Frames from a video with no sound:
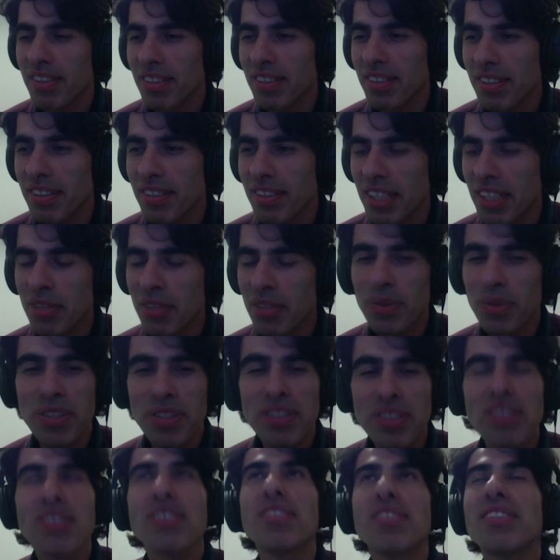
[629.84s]
Nick
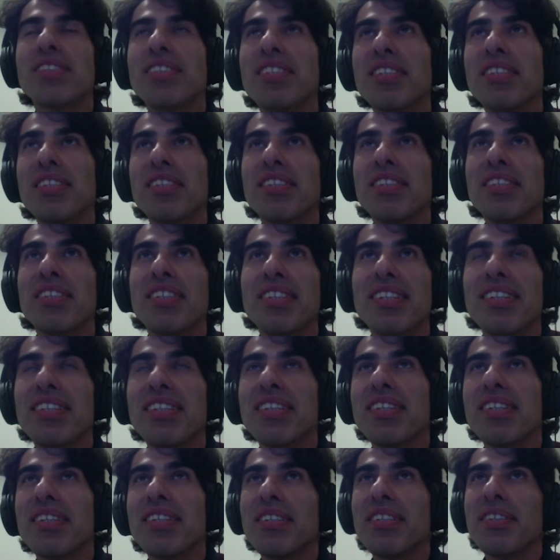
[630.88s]
was still,
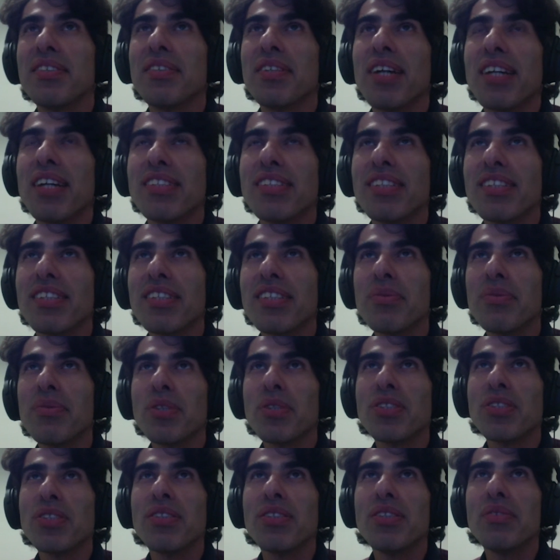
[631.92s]
I think he
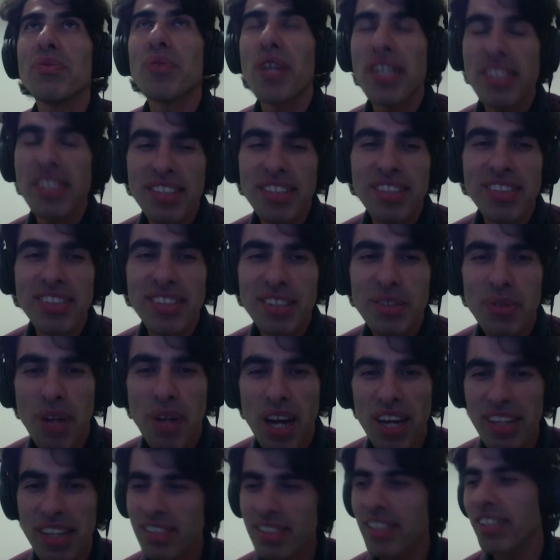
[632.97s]
was writing his
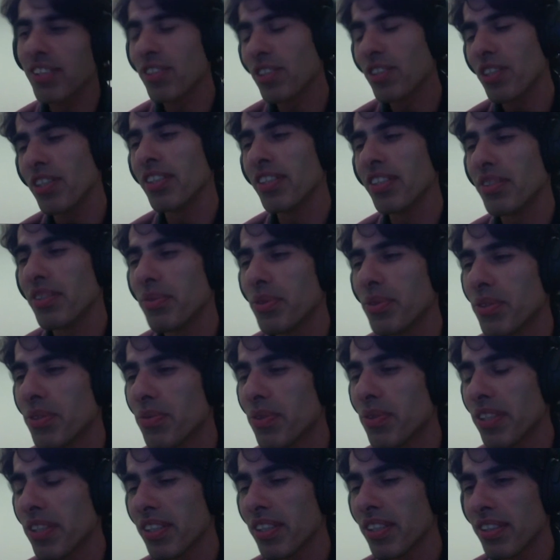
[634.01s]
grant, actually. He was
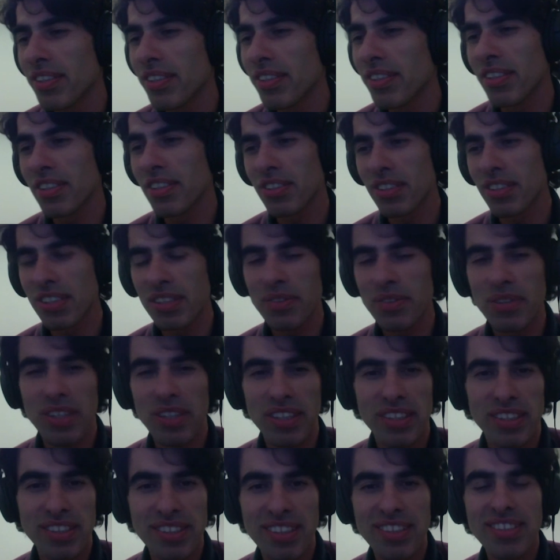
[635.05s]
writing his ERC
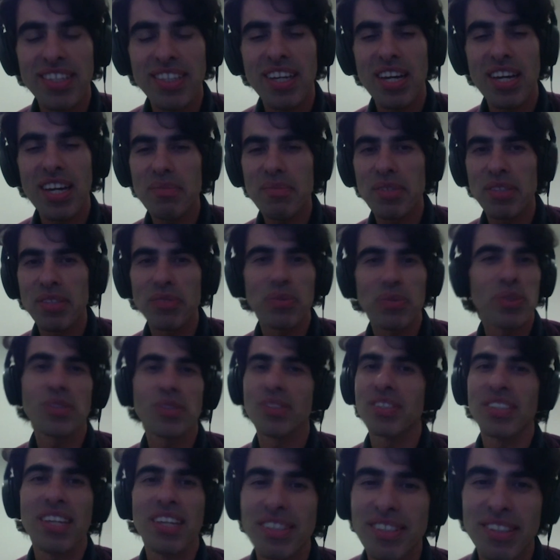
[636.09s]
grant at that time and was
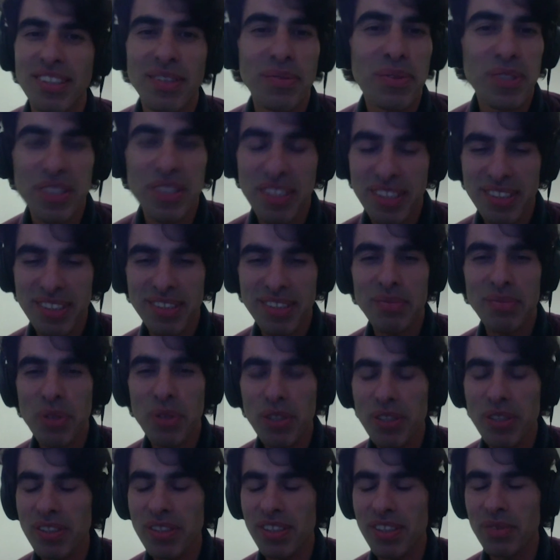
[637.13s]
discussing with us these models.